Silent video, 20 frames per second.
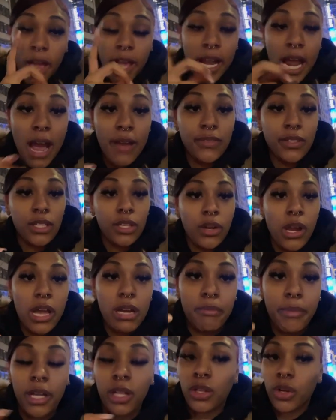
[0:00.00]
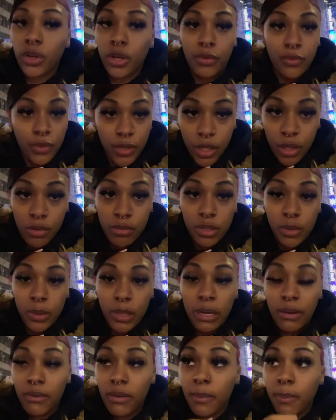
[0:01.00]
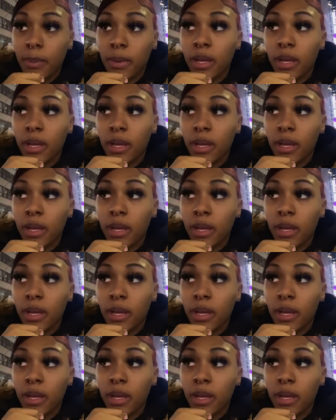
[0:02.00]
and I have to learn how to make longer videos or whatever.